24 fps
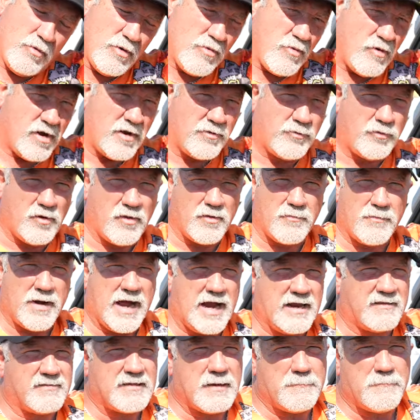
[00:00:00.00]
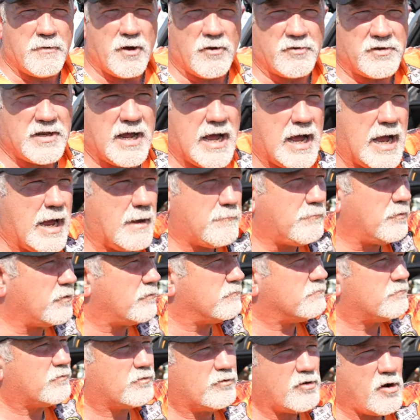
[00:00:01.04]
We want to throw the bikes up on top or
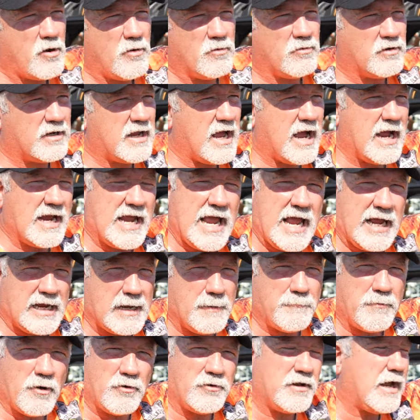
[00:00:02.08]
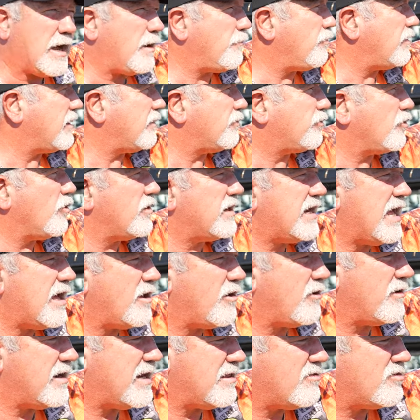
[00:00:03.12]
throw kayak up on top, we can throw it
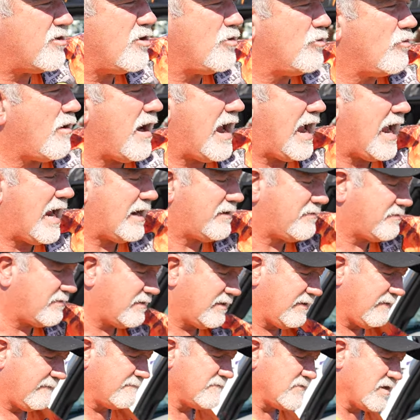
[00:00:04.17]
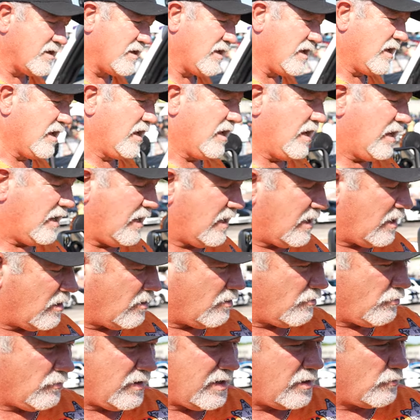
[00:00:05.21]
down on these two racks.
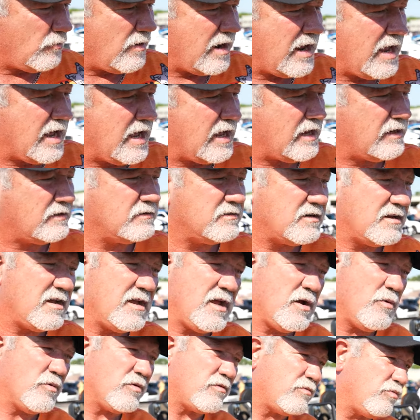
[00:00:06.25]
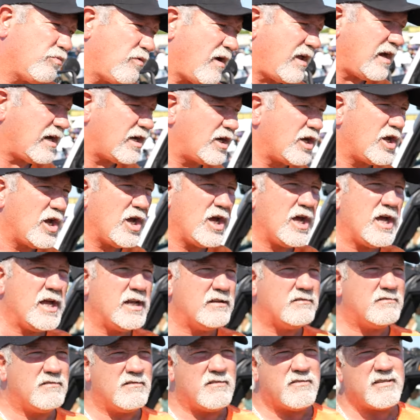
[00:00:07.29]
Went around, it was running
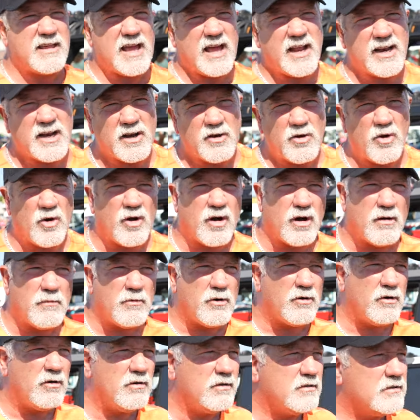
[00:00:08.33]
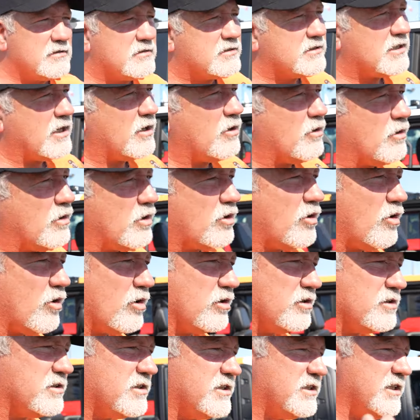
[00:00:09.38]
good, sounding normal, so of
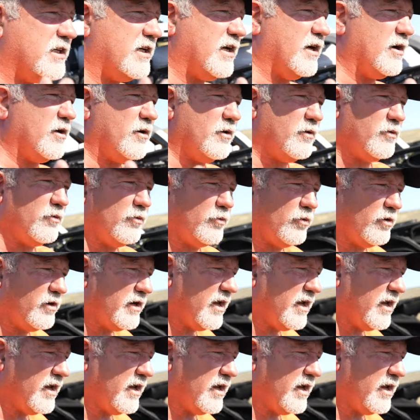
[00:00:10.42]
course, you know, we're